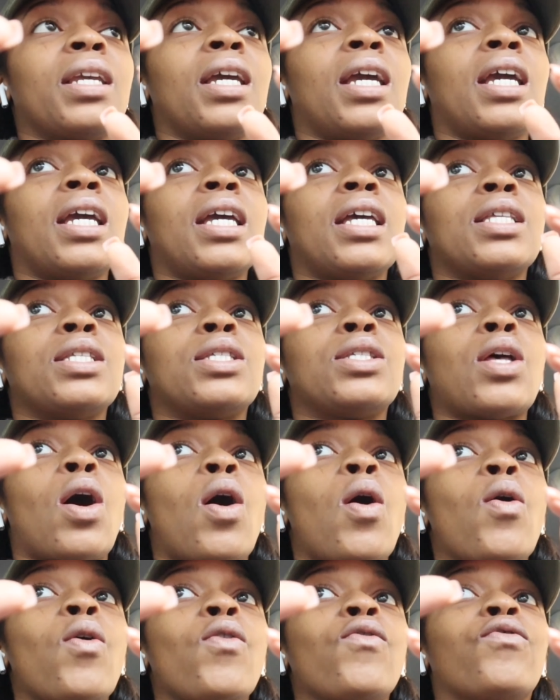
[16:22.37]
and
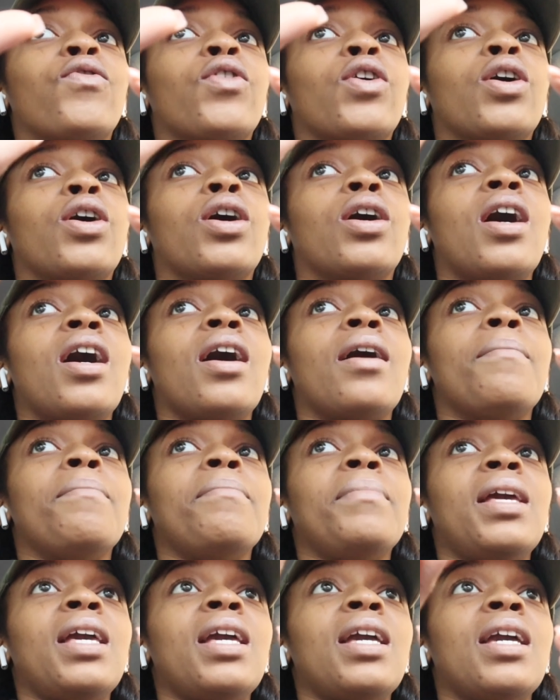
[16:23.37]
so for
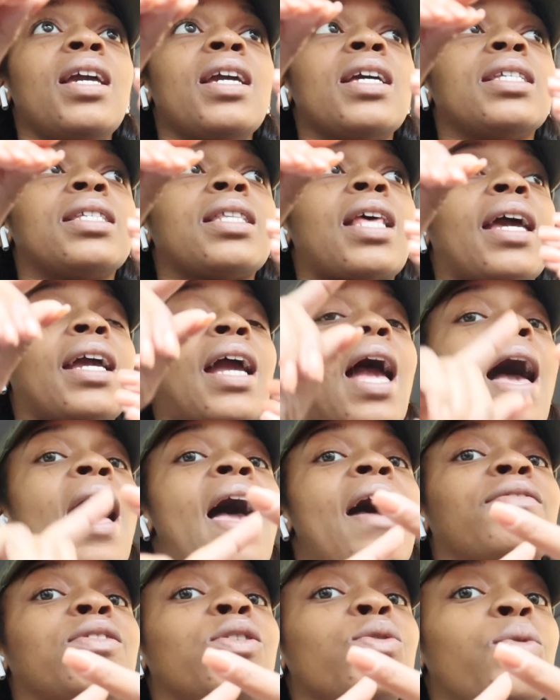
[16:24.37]
me it's like I
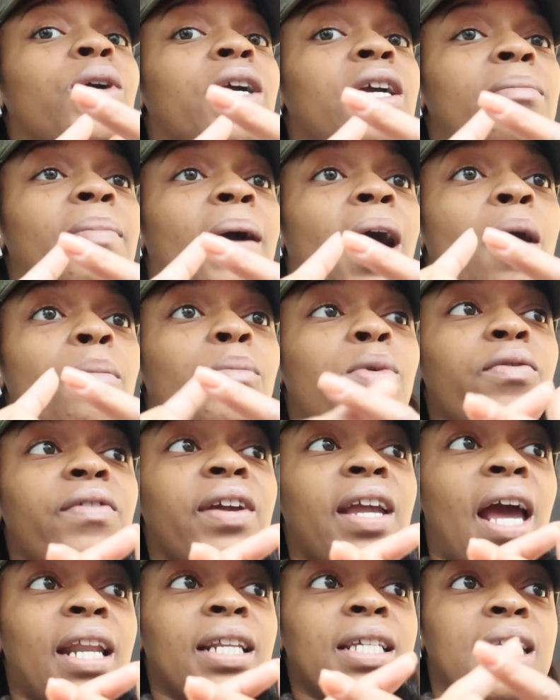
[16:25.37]
have to worry about
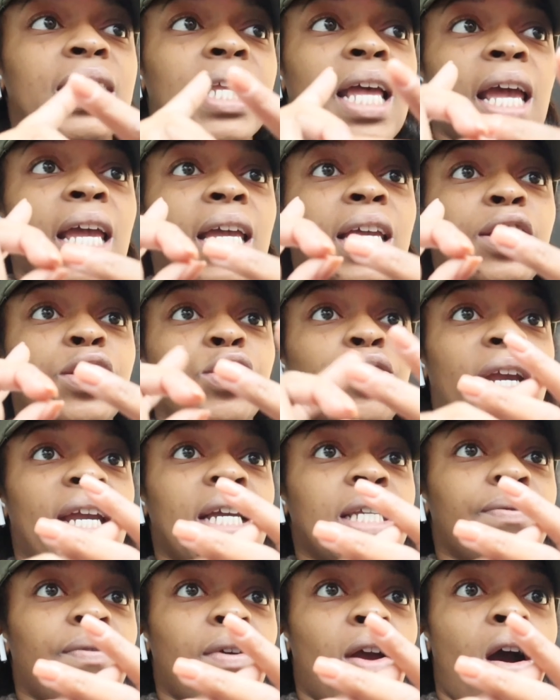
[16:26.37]
moving out of state,
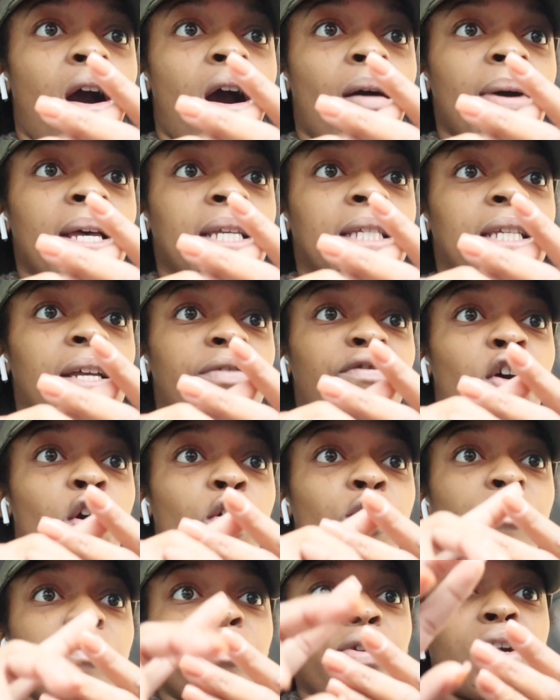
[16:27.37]
transferring all my stuff
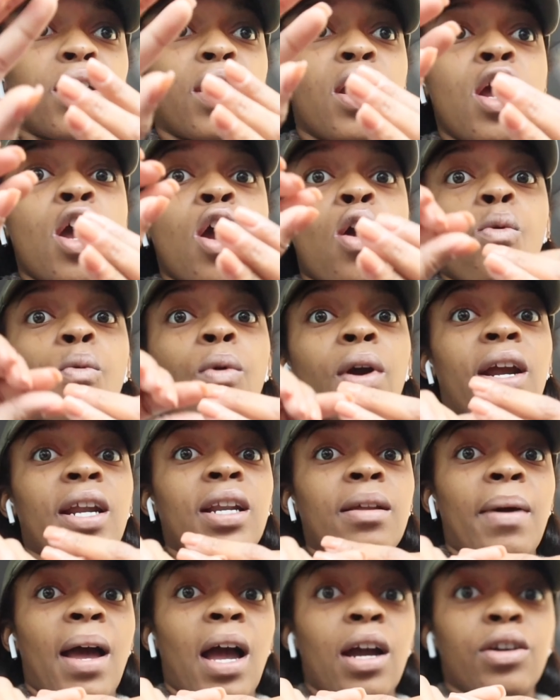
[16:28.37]
over, worrying
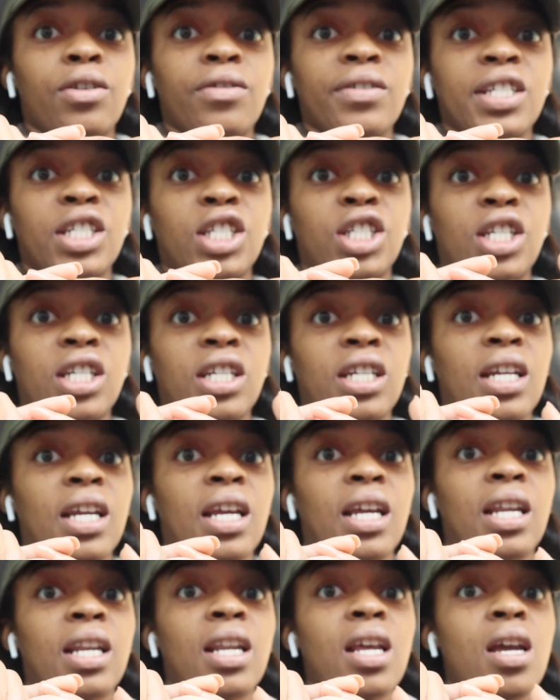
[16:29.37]
about
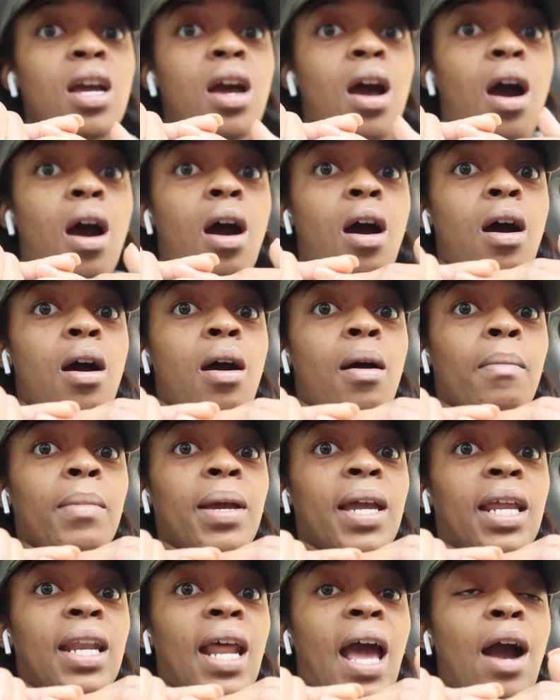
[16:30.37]
Christian
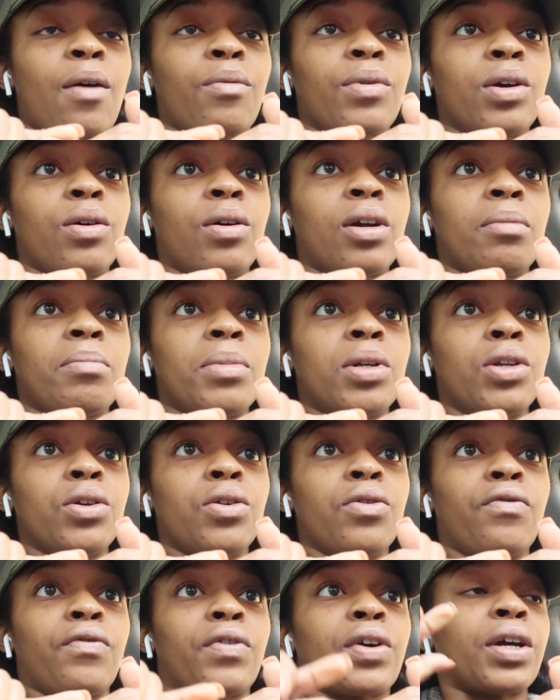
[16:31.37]
and how we're going to
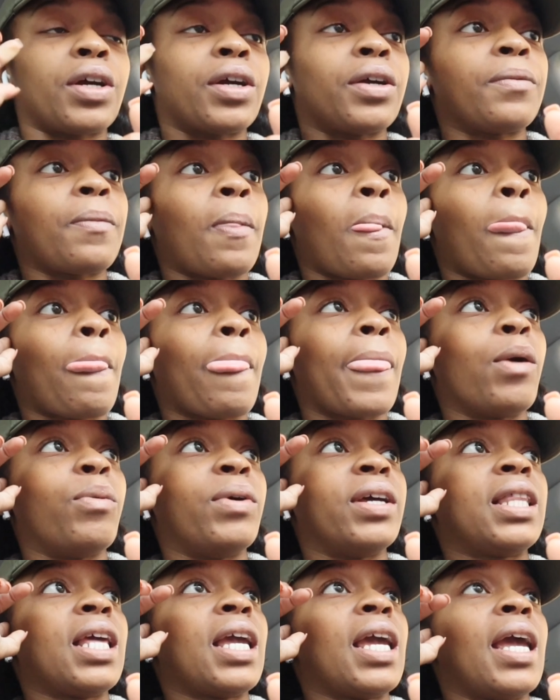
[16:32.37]
maneuver
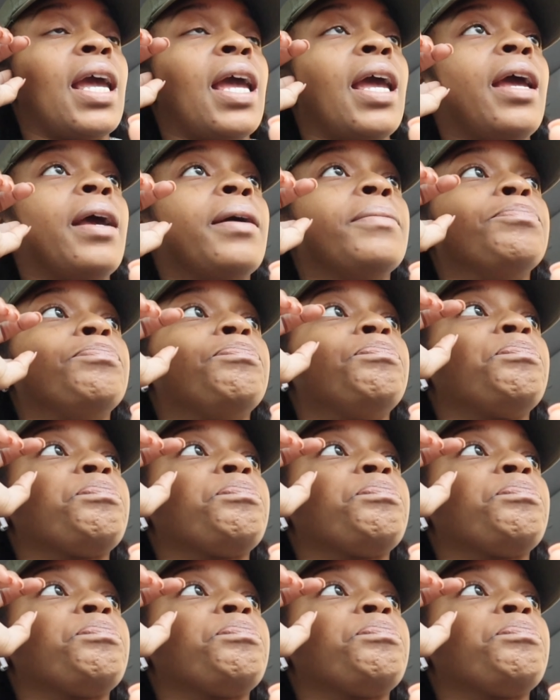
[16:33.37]
with him